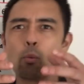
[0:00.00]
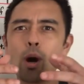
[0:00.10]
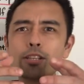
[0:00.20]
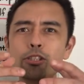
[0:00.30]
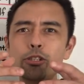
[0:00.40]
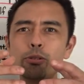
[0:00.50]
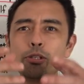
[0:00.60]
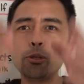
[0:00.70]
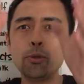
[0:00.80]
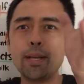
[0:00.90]
want you
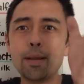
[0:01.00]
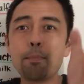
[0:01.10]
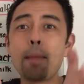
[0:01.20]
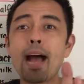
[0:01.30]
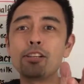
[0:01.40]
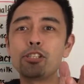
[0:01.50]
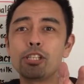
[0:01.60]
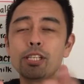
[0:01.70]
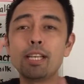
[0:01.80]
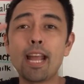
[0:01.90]
to
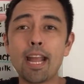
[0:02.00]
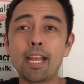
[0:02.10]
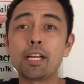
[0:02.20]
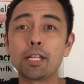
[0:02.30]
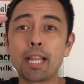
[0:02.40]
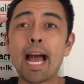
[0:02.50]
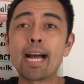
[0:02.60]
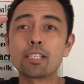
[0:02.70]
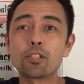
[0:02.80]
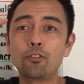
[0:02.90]
imagine a
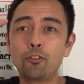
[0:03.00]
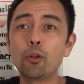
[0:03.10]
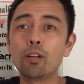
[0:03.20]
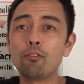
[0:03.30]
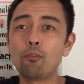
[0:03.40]
glass full of